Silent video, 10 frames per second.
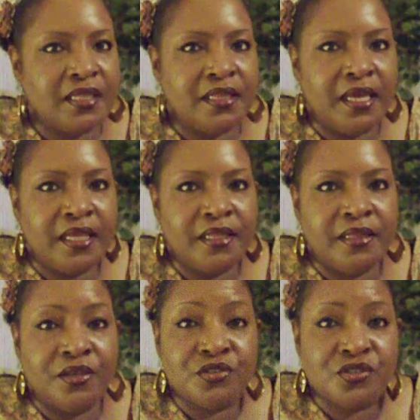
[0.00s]
that
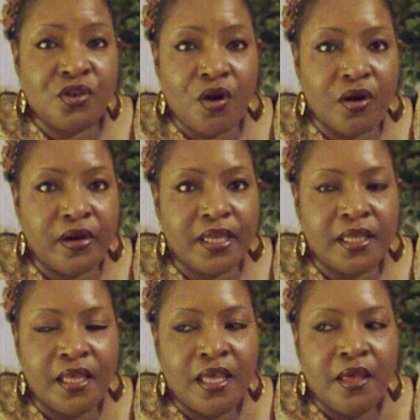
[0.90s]
they're sorry
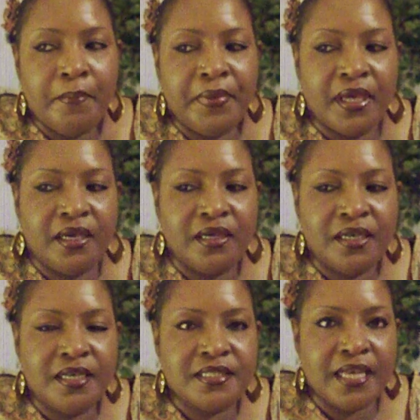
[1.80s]

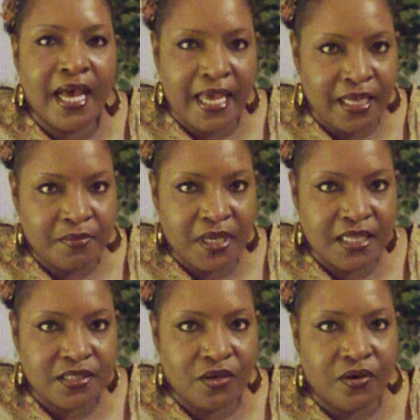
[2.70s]
because I am not
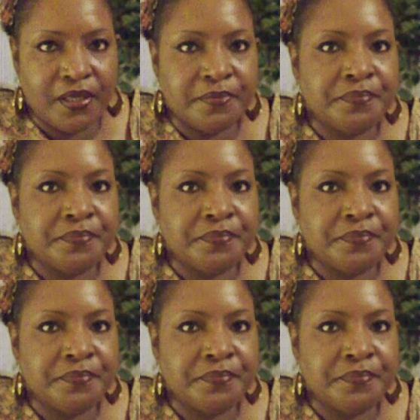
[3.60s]
sorry.